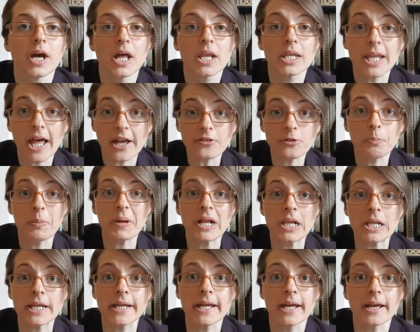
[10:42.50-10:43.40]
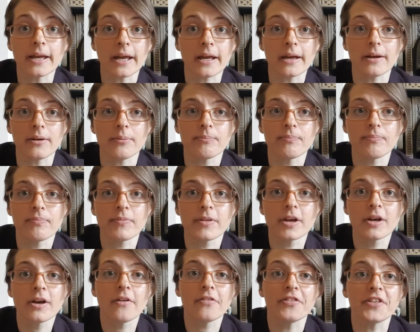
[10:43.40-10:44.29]
Let's be clear here.
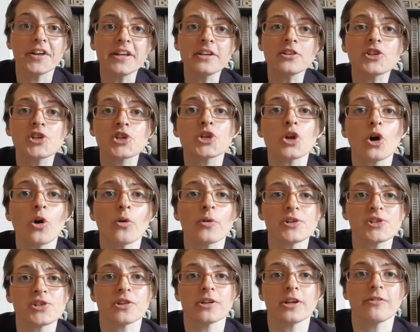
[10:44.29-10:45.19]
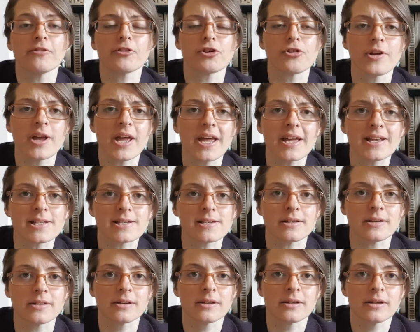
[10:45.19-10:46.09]
These stories that you've
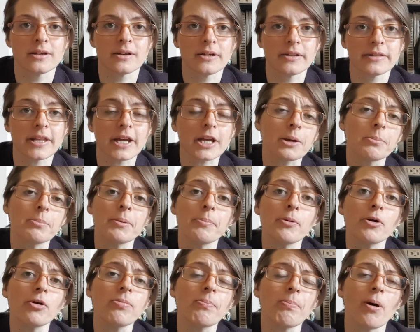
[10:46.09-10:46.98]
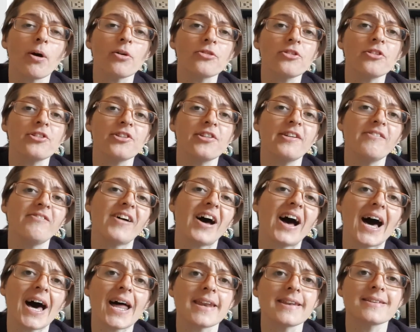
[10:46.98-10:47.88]
created, they can be both positive
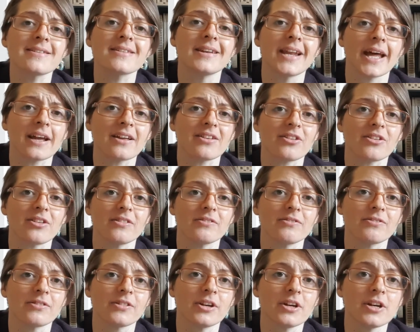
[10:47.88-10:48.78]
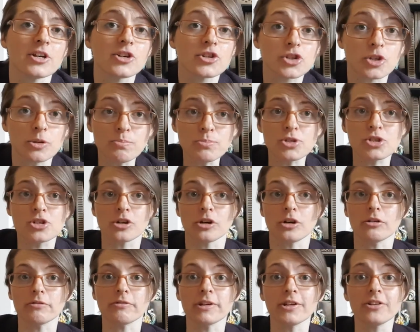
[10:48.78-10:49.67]
and negative. Some
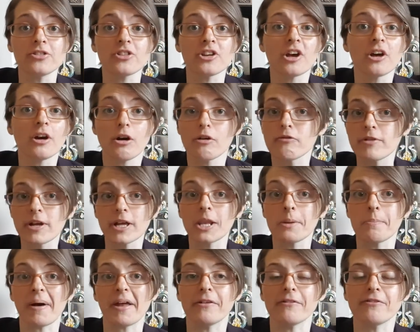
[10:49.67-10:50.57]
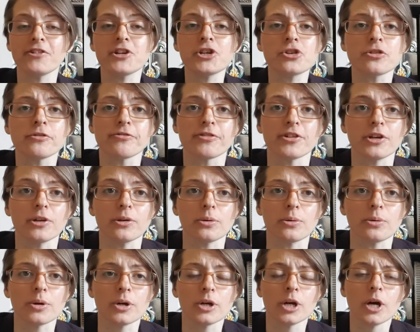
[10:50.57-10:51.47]
stories are really beneficial for
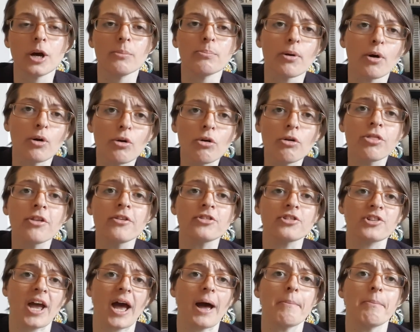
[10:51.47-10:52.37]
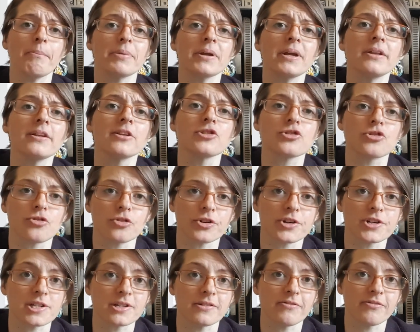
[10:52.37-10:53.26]
you, but others can be
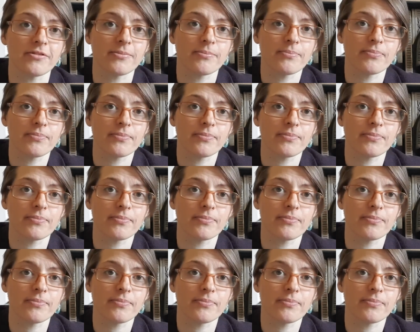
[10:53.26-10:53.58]
destructive.